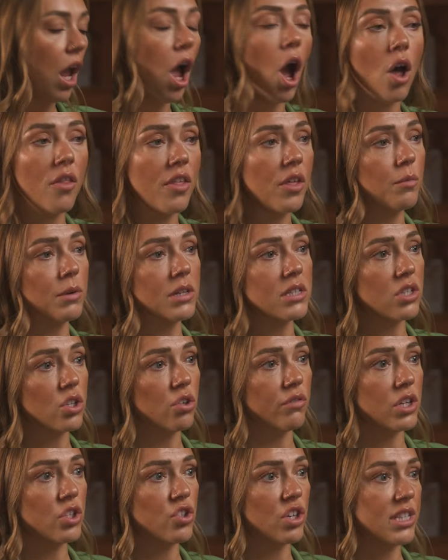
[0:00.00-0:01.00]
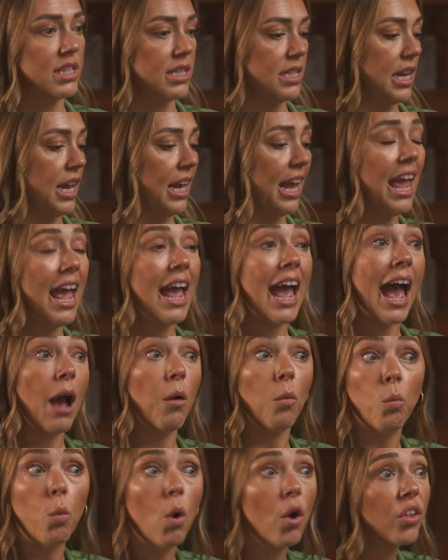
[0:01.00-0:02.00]
Are they the ones that you're interested in?
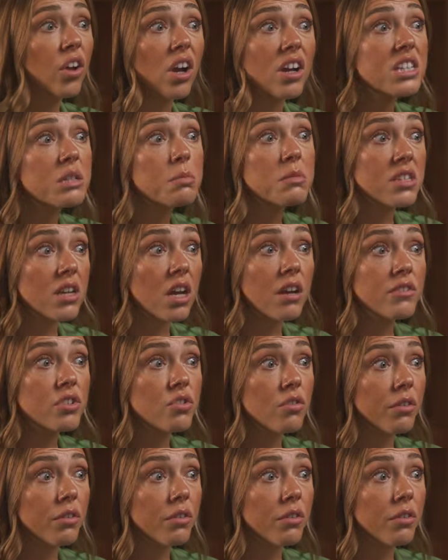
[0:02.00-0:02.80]
What are the customer service